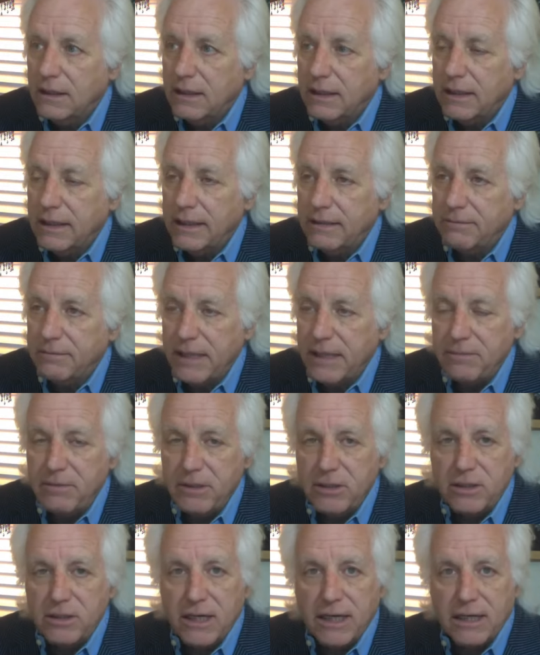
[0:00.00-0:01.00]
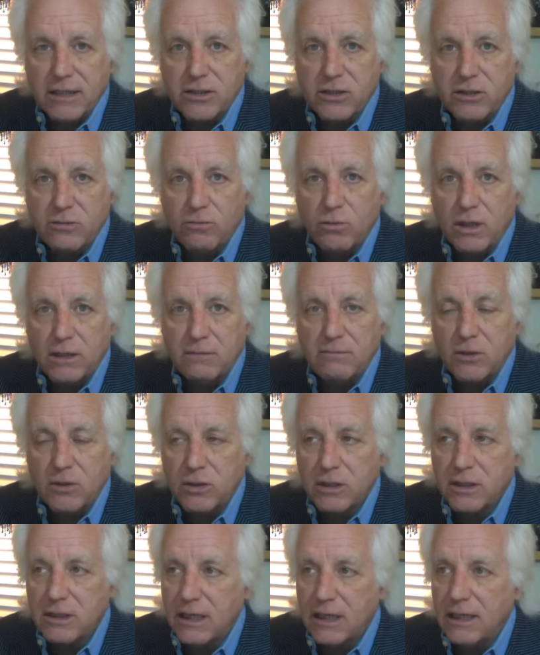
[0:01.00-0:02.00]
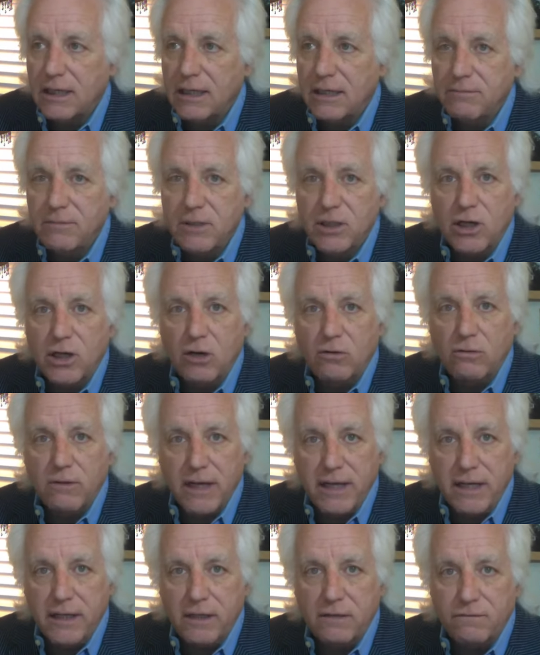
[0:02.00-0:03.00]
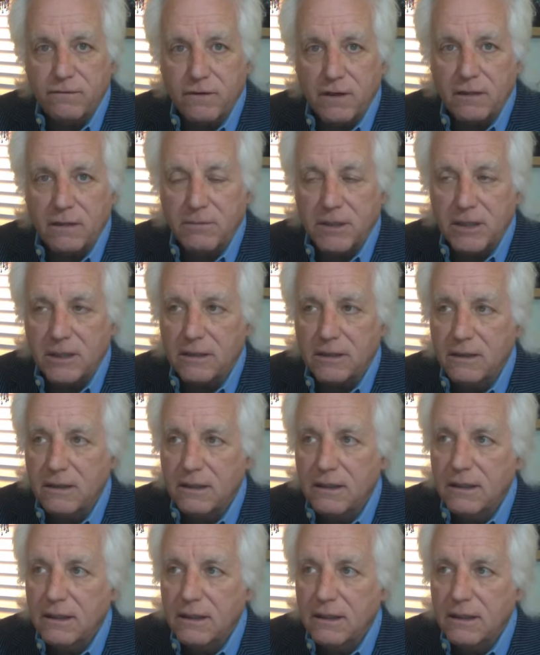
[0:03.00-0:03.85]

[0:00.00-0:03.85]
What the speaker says: and maybe you text her one more time. You don't hear from her.